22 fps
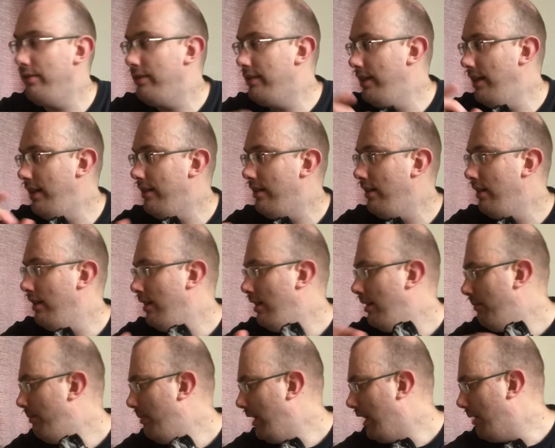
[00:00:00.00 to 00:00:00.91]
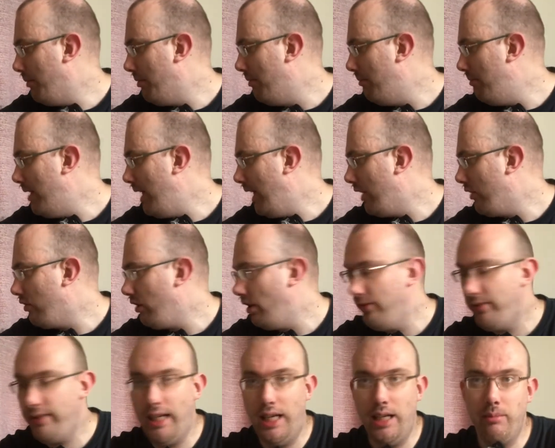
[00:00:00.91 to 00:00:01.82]
I did pick up a Mega
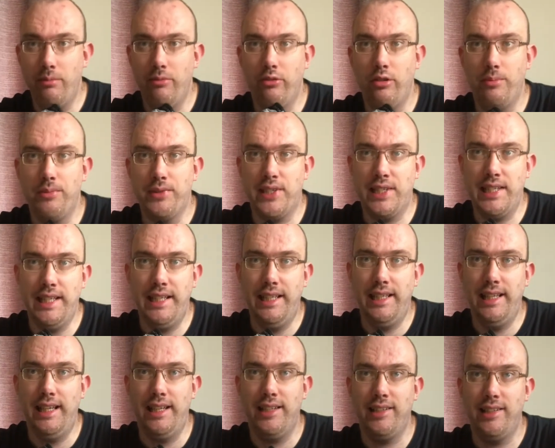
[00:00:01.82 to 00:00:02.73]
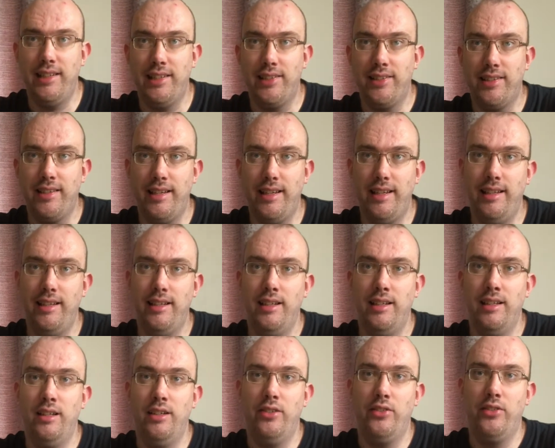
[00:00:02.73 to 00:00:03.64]
Drive game from CEX yesterday,
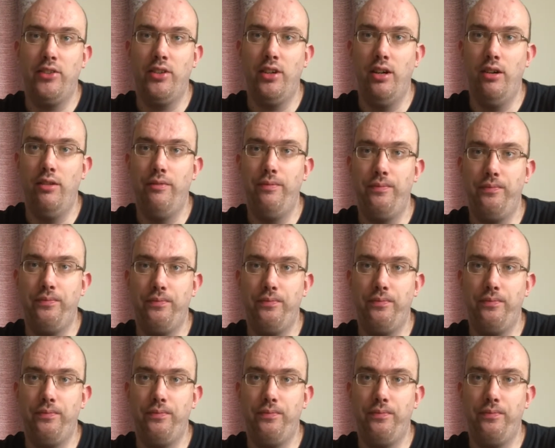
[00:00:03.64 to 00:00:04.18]
so